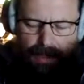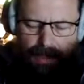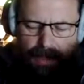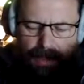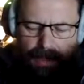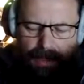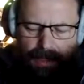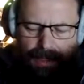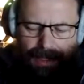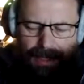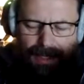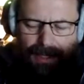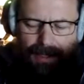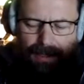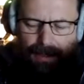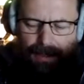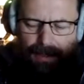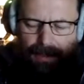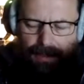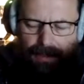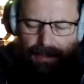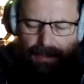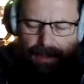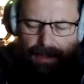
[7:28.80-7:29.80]
again,
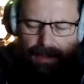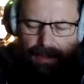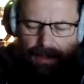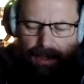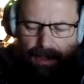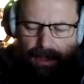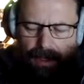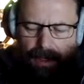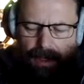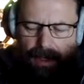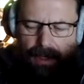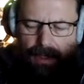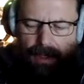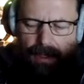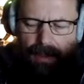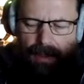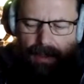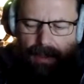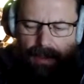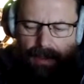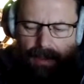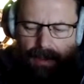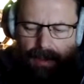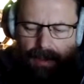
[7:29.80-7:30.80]
I
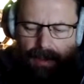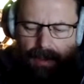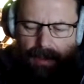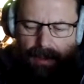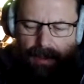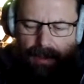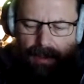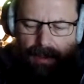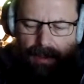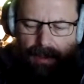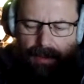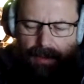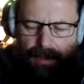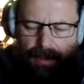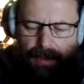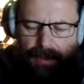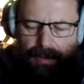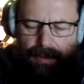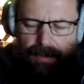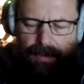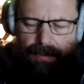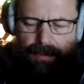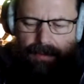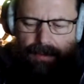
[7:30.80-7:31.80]
need
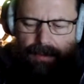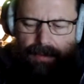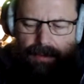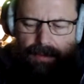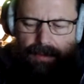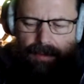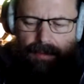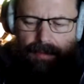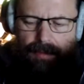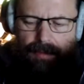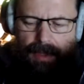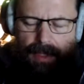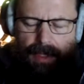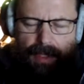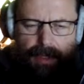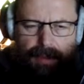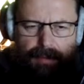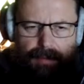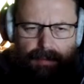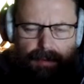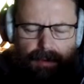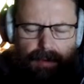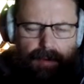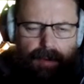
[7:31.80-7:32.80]
to make it
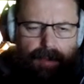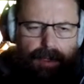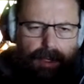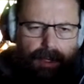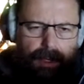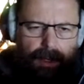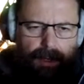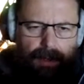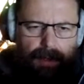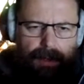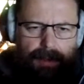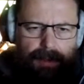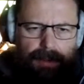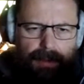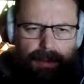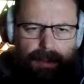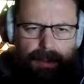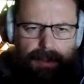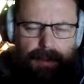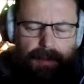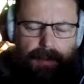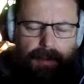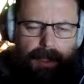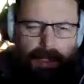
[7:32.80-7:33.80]
very clear
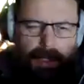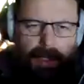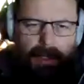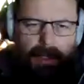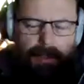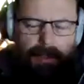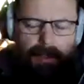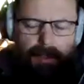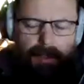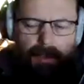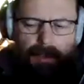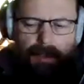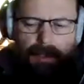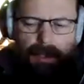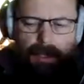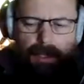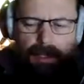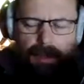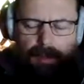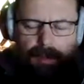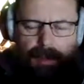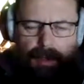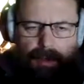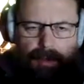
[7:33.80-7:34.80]
that we are talking
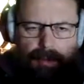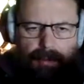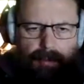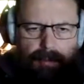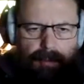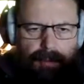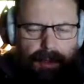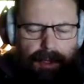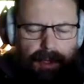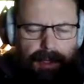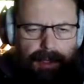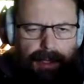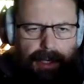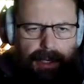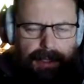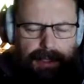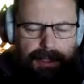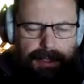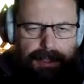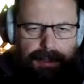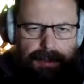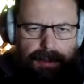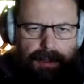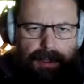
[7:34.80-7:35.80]
about
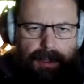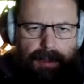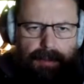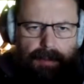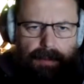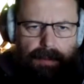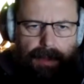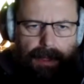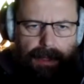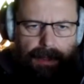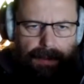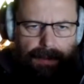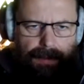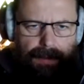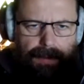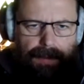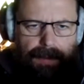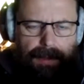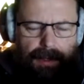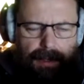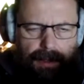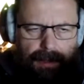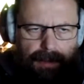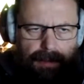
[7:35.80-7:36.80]
financial wealth
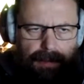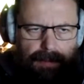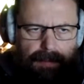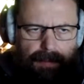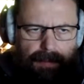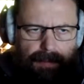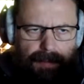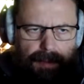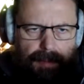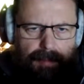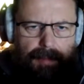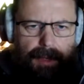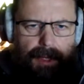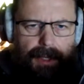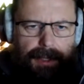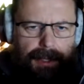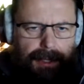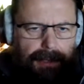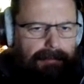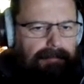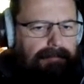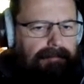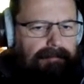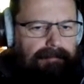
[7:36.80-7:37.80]
here.
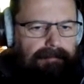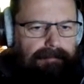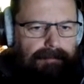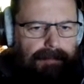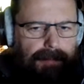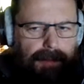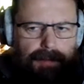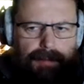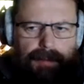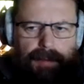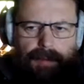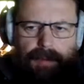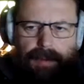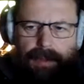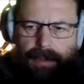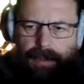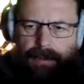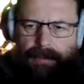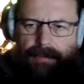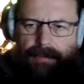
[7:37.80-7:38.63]
Money, if you will.